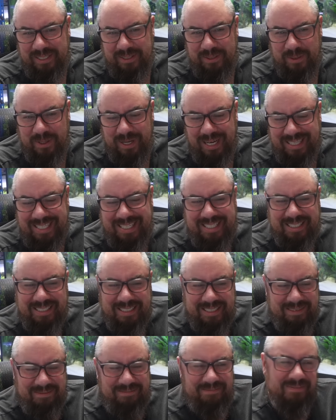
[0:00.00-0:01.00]
So I didn't
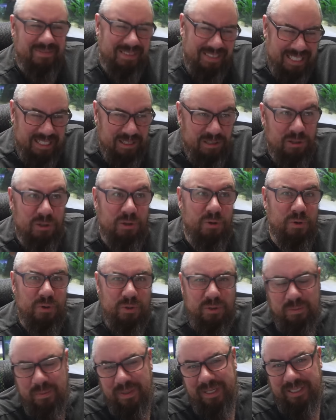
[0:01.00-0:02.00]

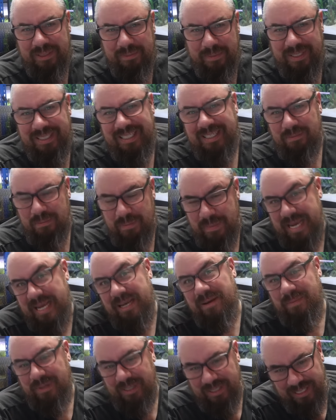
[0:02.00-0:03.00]
lose much, but I didn't
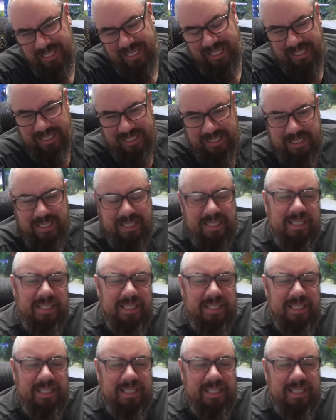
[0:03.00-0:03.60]
make much either.